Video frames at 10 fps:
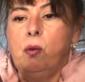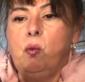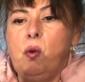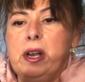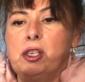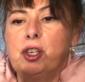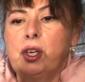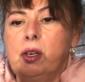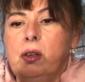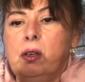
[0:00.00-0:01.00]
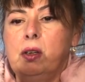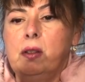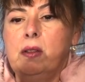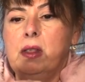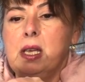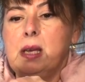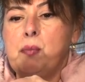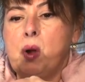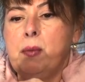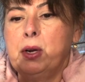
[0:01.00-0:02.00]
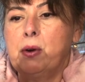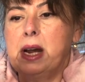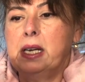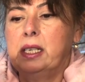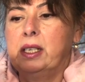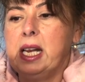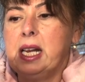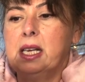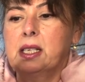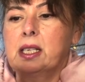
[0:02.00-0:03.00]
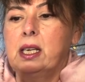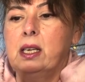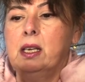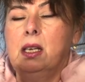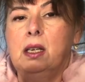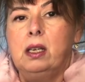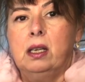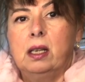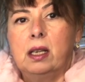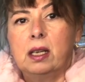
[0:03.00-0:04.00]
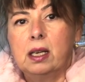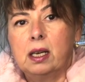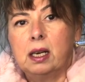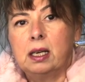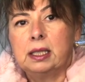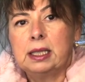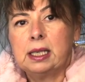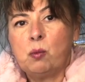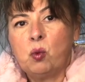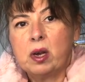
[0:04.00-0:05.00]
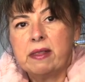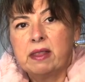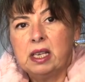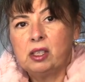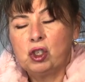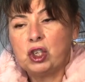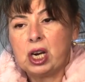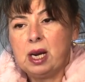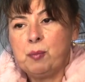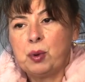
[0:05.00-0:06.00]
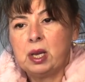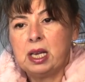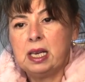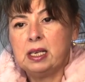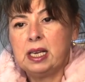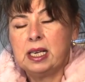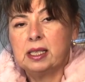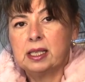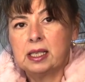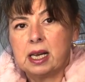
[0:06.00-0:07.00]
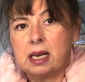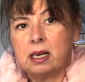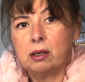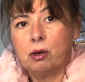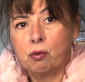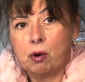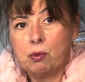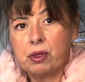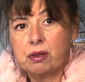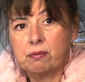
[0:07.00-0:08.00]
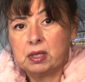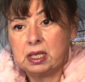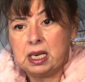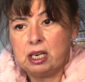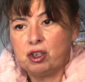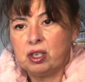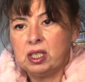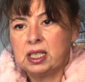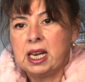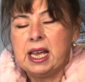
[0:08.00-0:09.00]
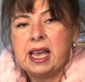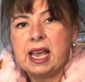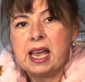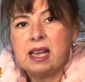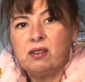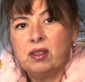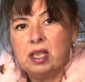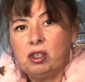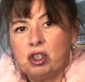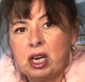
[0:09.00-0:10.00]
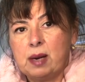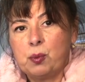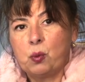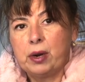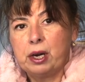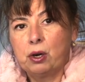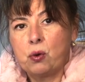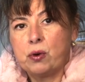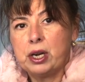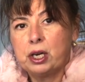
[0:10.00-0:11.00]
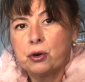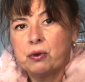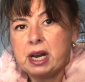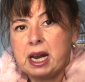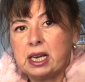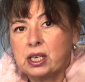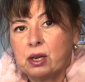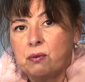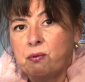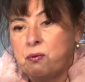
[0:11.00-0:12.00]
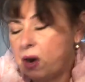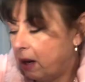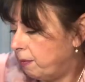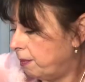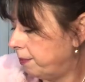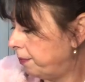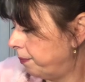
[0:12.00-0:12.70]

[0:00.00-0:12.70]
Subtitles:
which the pomegranate takes. Somewhat this shape in its growth stages. And this shape we are going to create from